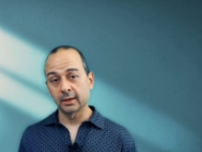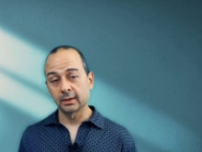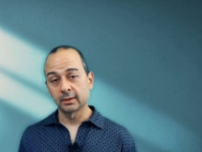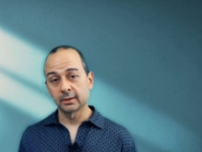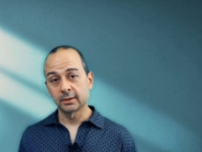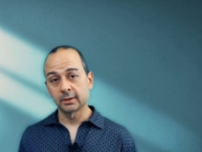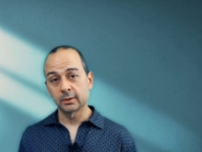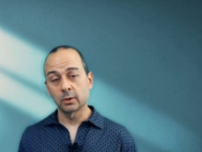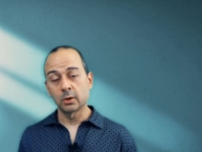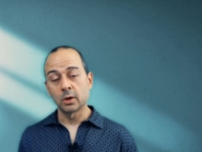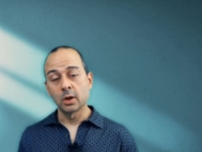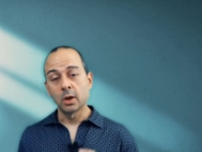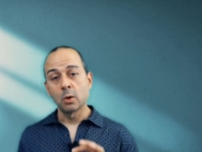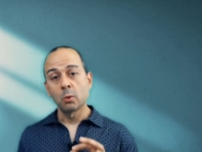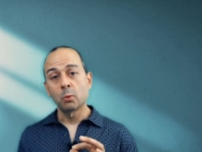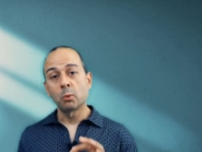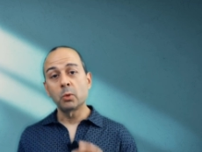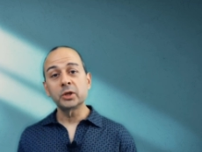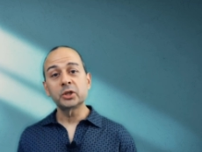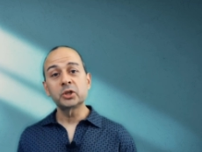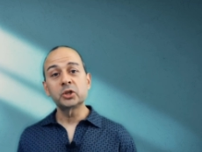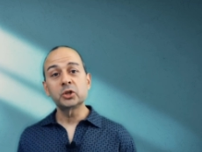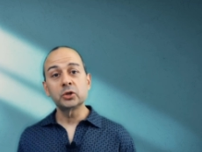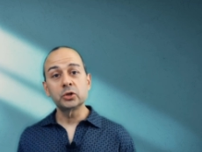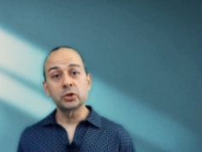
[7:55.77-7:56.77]
So
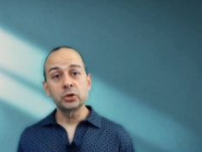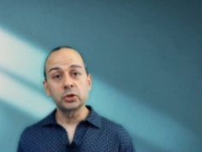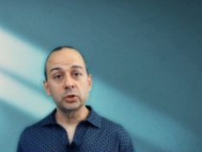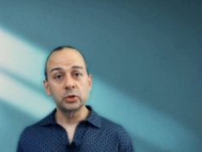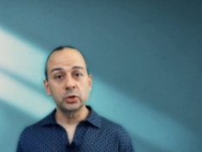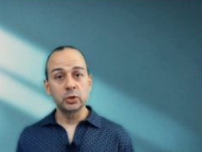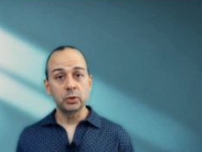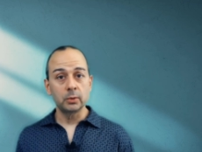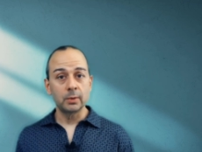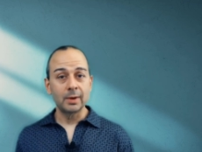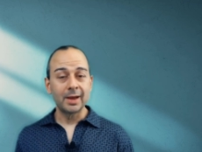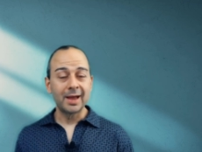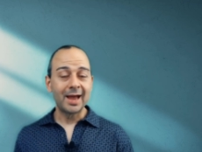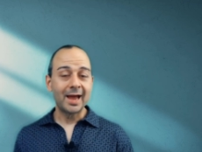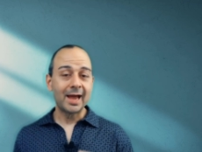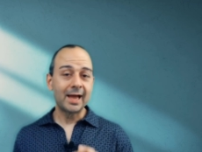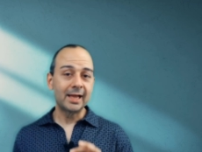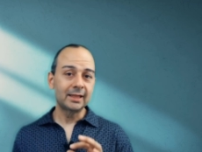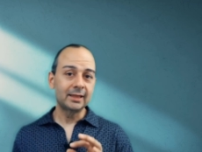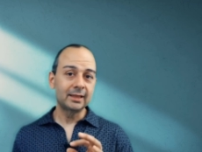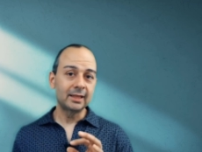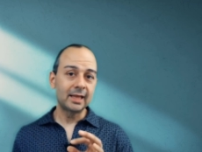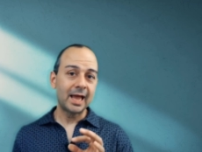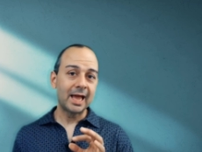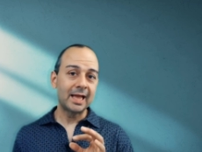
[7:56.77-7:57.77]
what should you do?
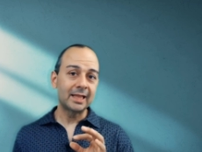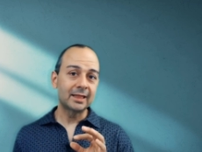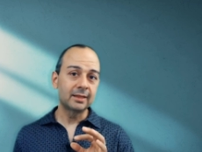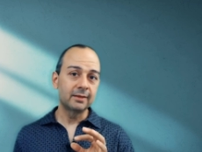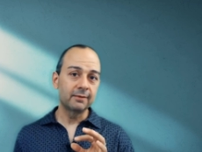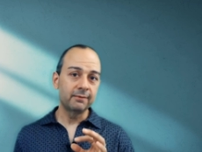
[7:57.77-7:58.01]
At